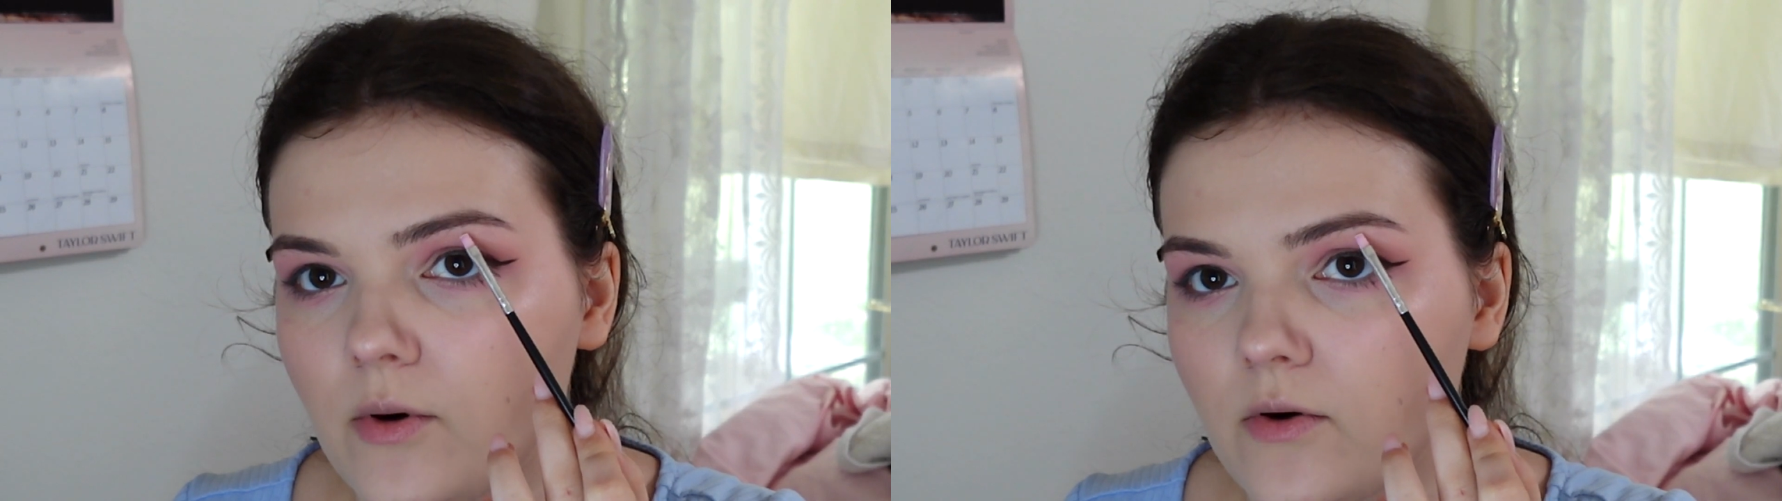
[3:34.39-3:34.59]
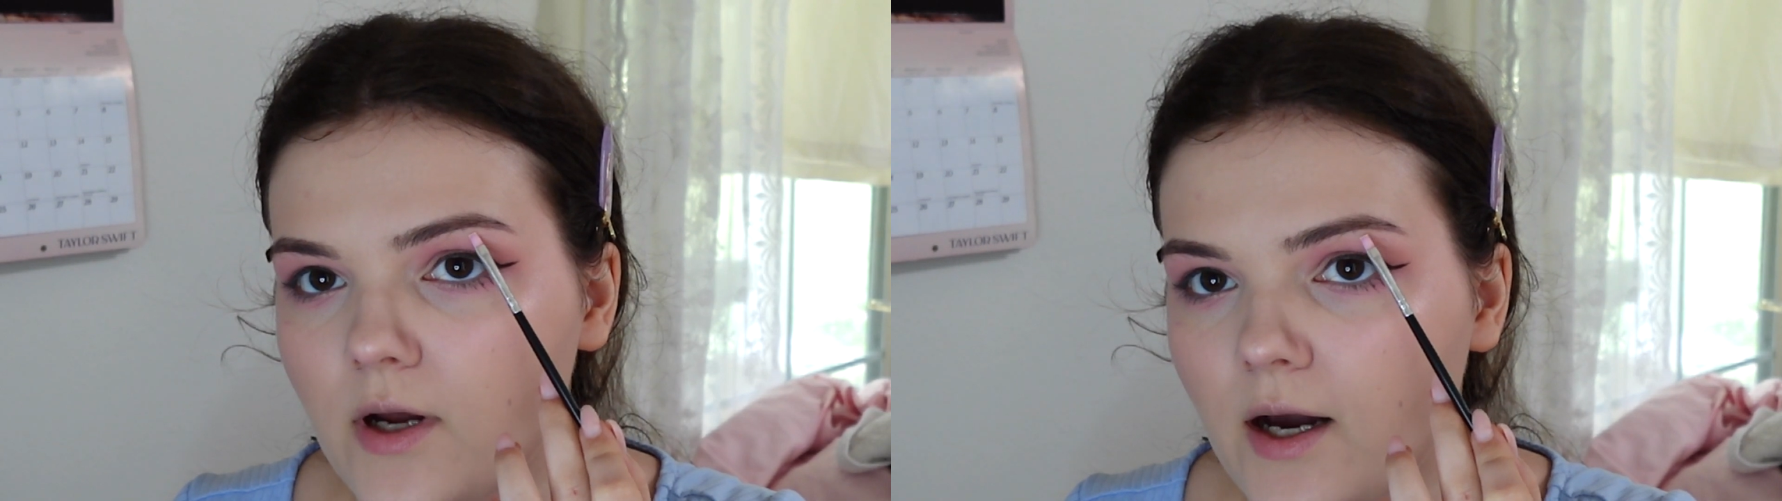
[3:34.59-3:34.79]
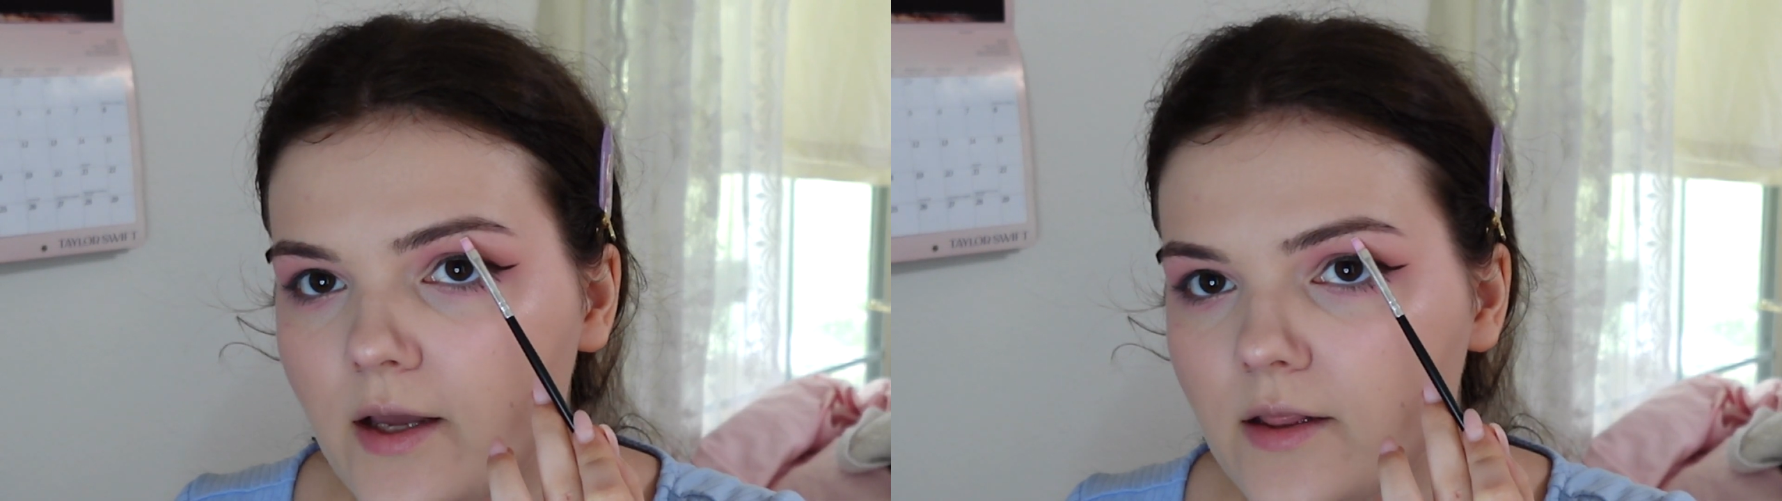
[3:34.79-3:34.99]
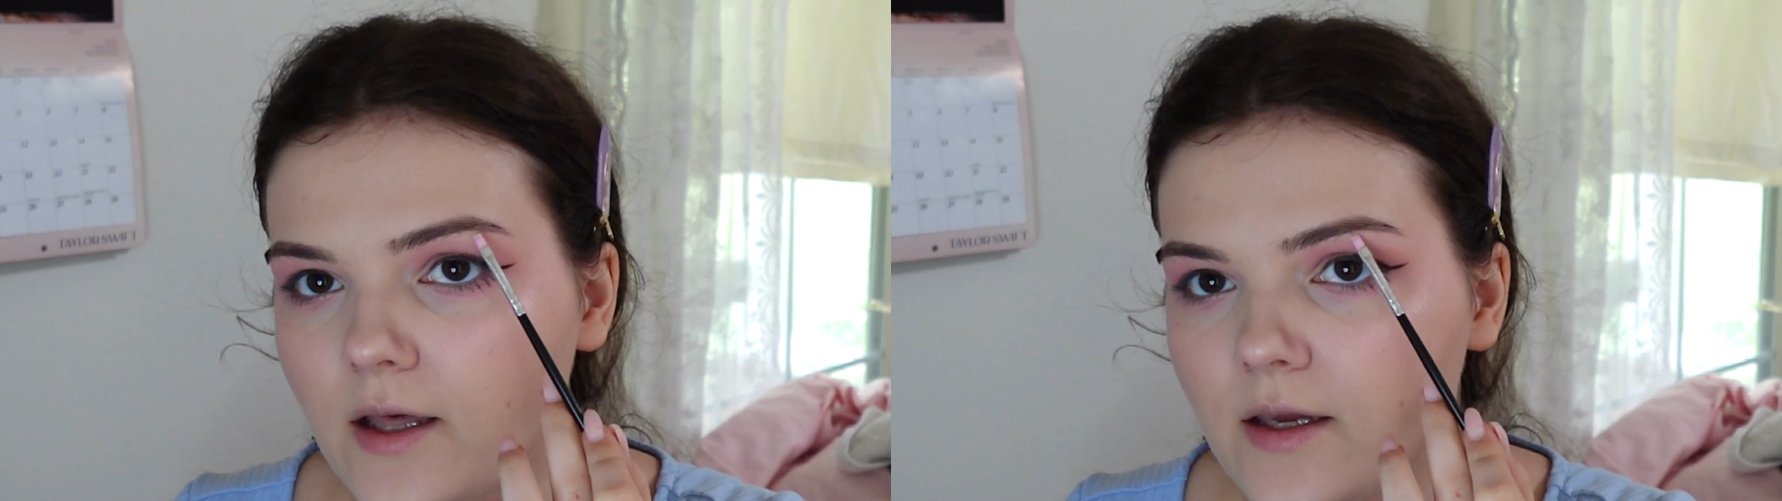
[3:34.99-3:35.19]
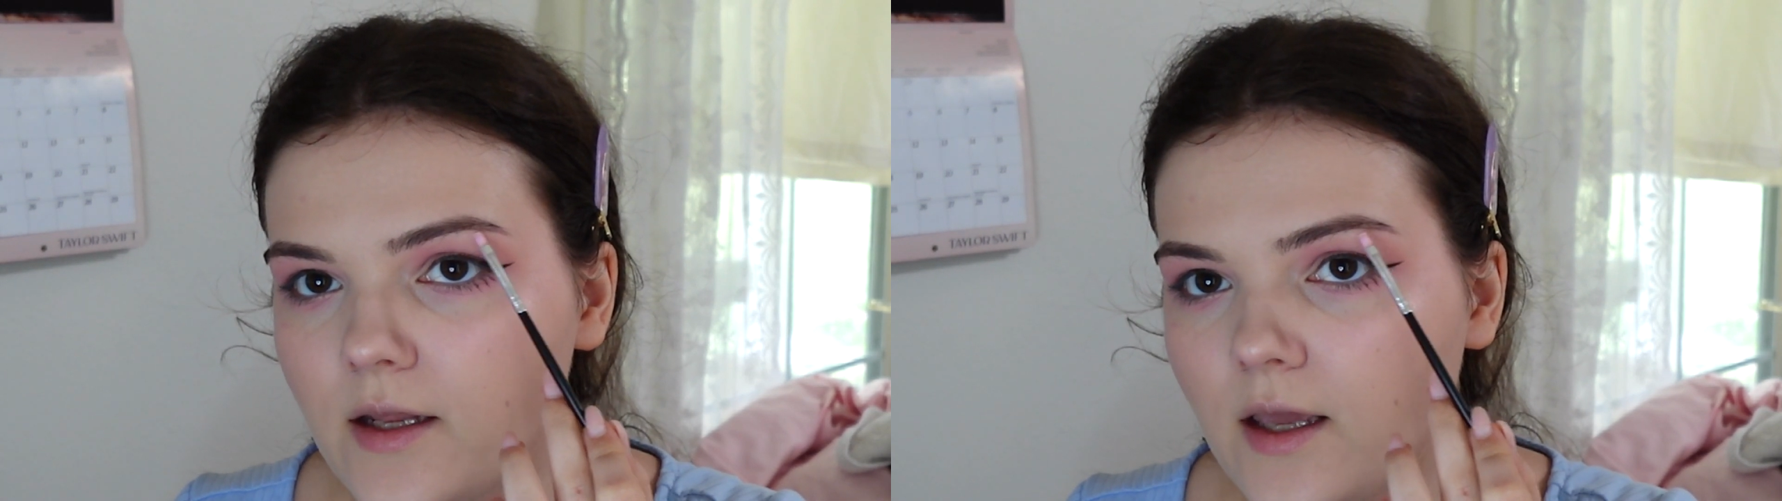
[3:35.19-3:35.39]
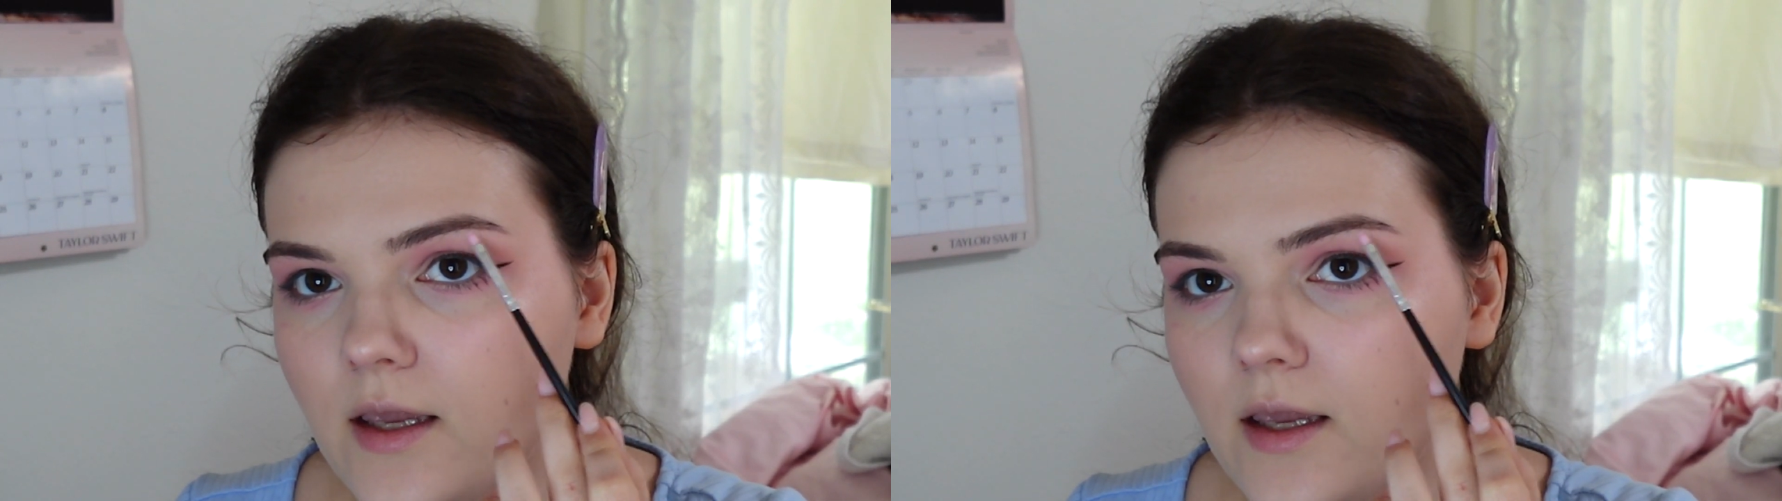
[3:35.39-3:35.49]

bone highlight